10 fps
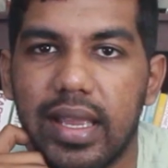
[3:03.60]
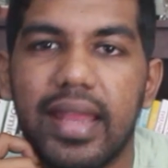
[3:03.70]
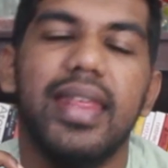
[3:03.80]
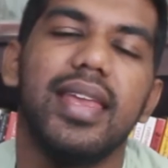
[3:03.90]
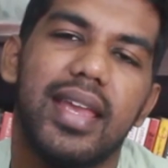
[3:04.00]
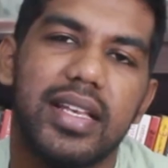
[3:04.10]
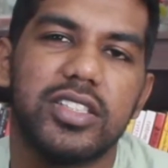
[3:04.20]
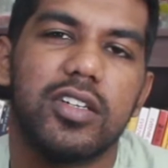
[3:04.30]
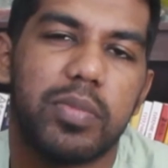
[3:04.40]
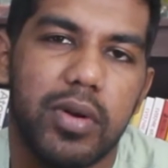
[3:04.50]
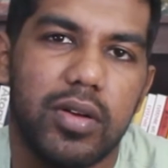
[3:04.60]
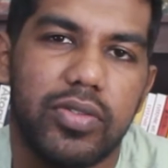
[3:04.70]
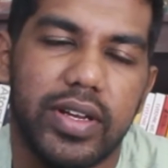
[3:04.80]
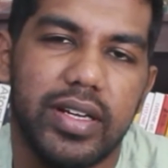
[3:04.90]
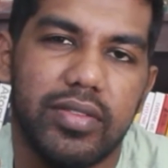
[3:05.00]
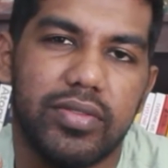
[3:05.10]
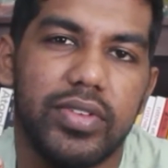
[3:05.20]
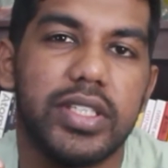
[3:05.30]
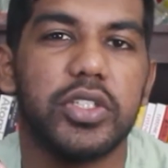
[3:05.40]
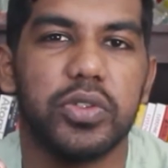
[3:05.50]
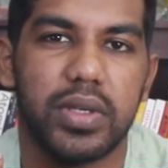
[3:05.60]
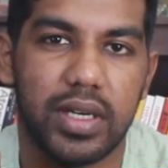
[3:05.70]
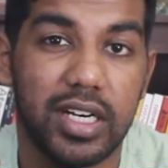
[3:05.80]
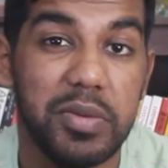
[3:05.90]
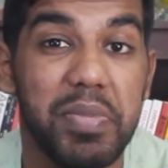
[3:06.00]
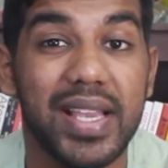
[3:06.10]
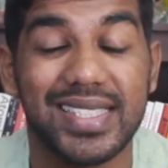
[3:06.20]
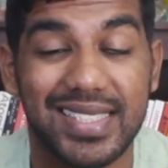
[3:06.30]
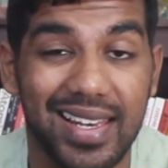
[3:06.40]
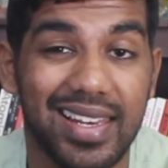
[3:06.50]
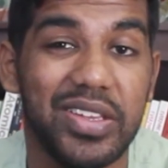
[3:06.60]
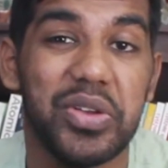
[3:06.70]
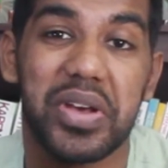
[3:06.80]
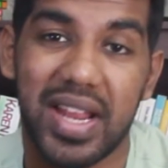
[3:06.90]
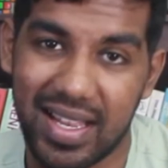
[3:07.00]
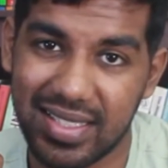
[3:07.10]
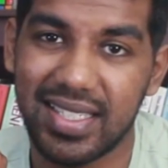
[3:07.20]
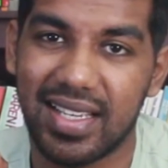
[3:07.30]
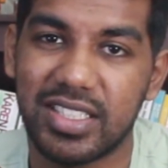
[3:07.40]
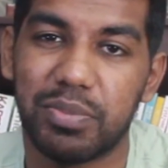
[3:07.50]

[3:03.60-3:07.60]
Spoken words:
Any gains or profit which you earn by selling your assets,